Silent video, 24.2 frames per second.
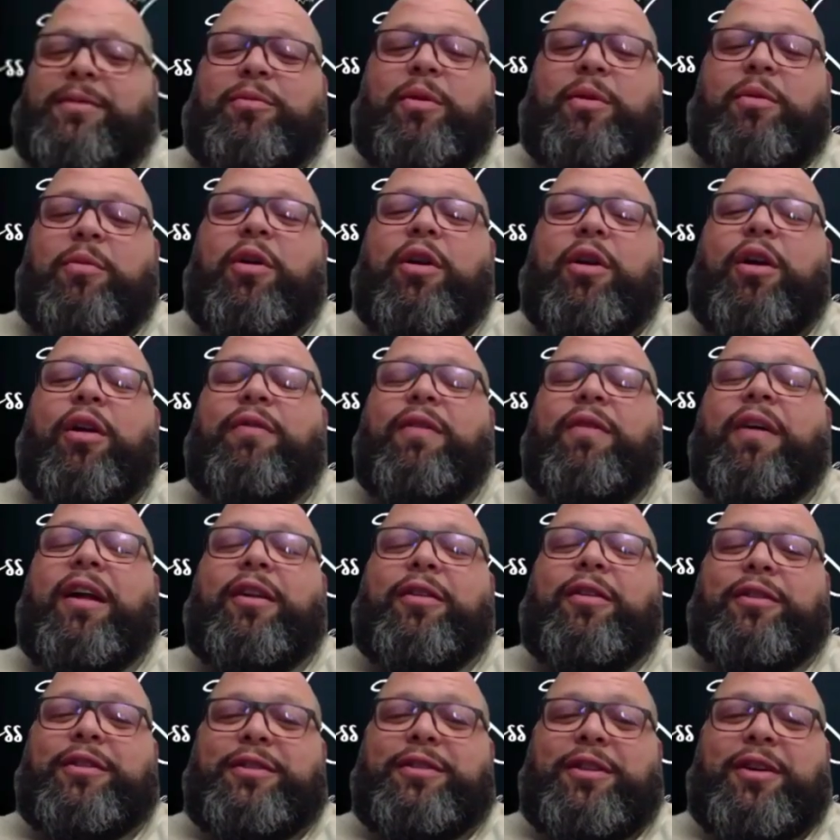want our
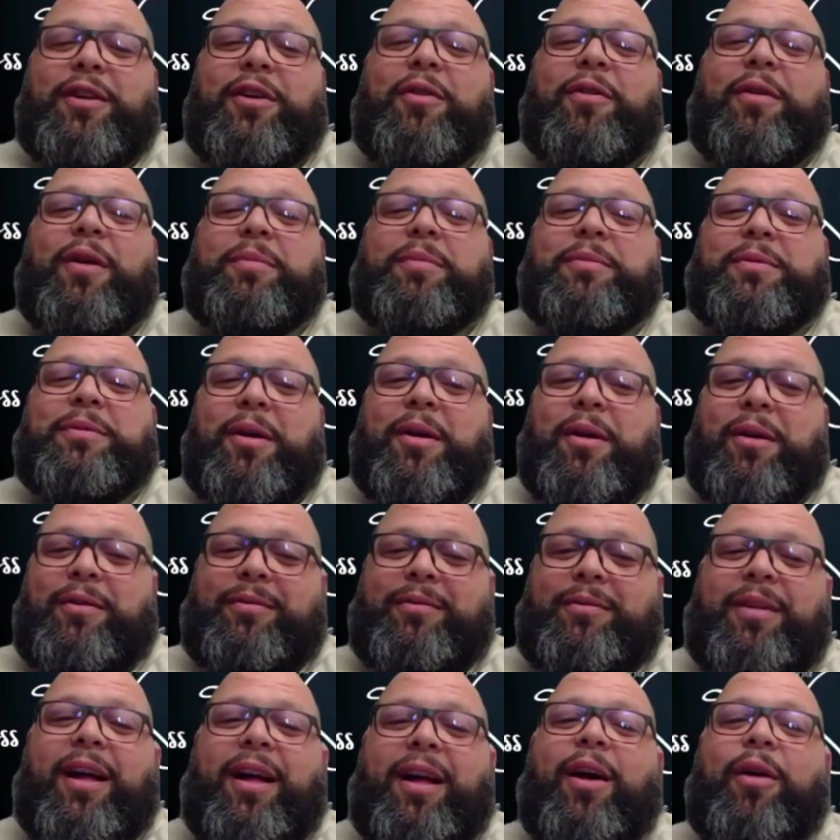followers to go up, so
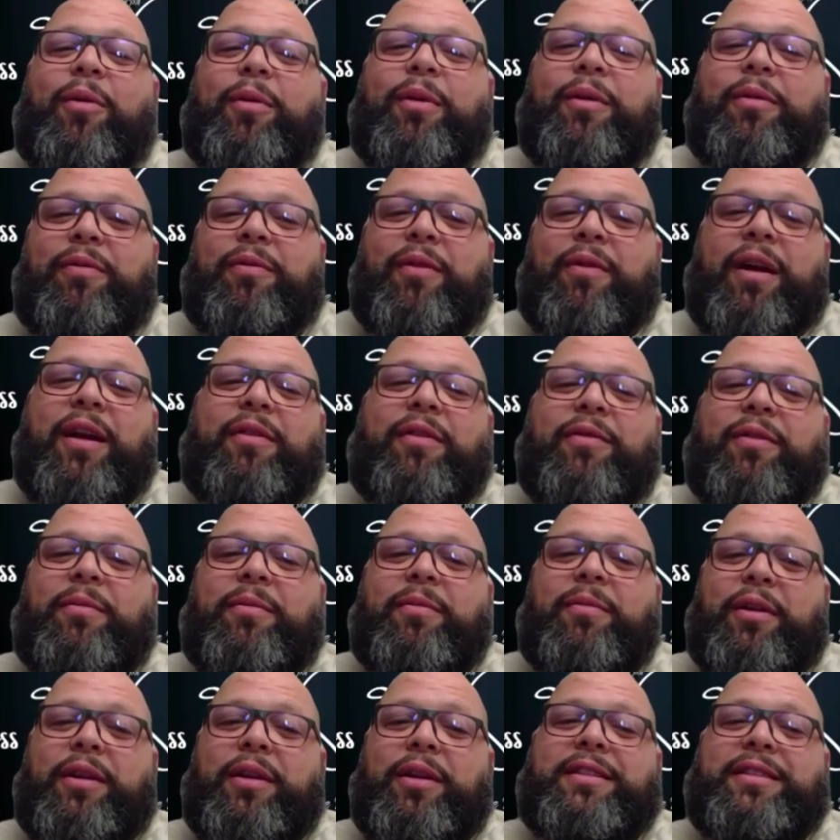I'll refrain from
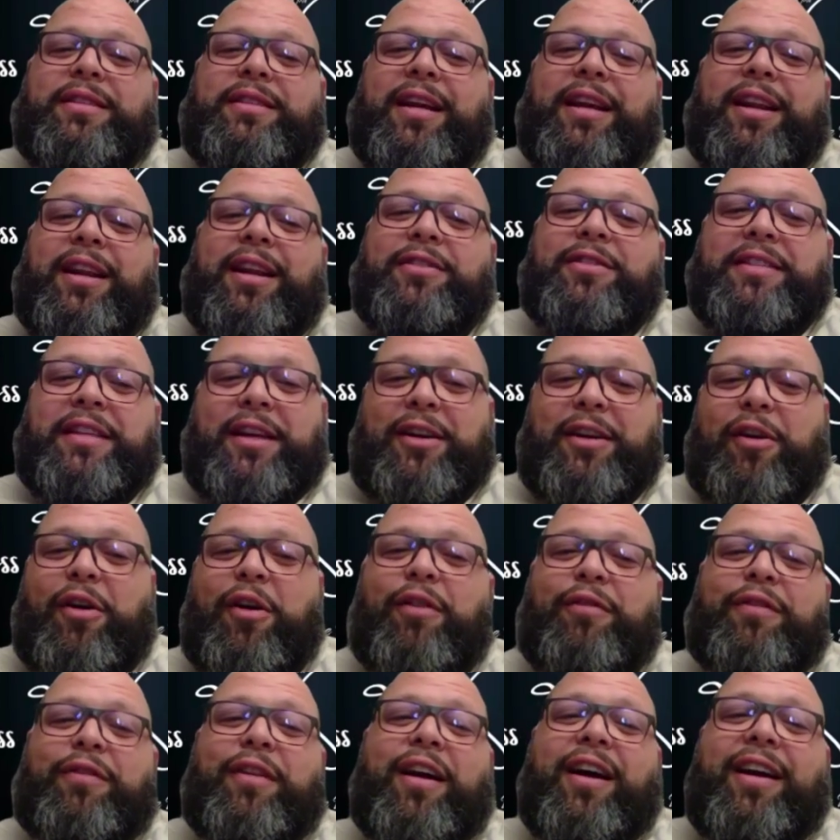really saying. I'll say it
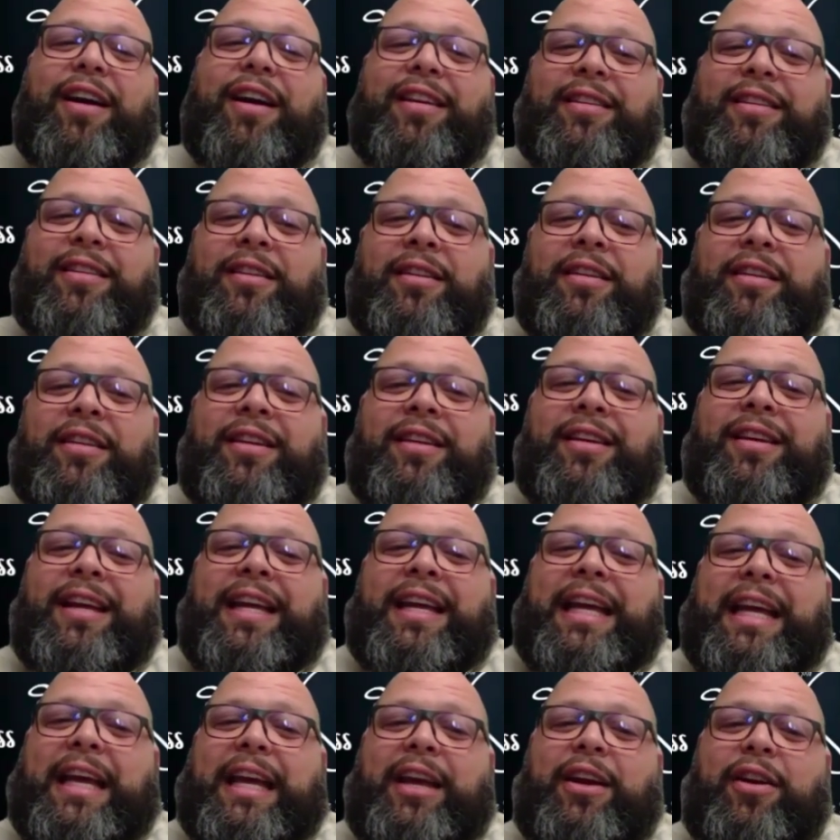offline
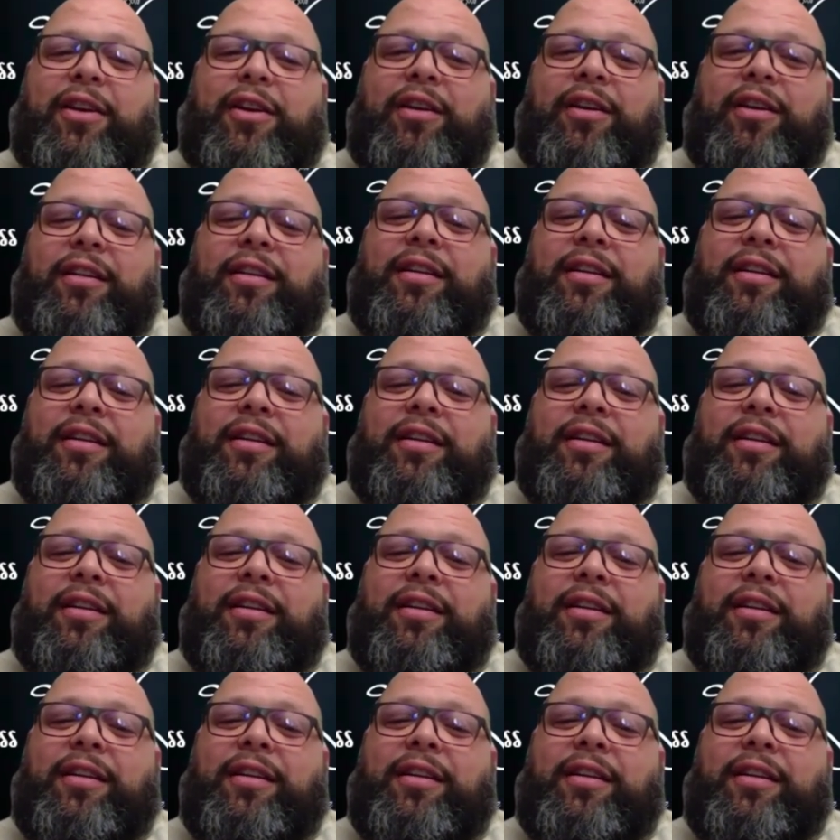here,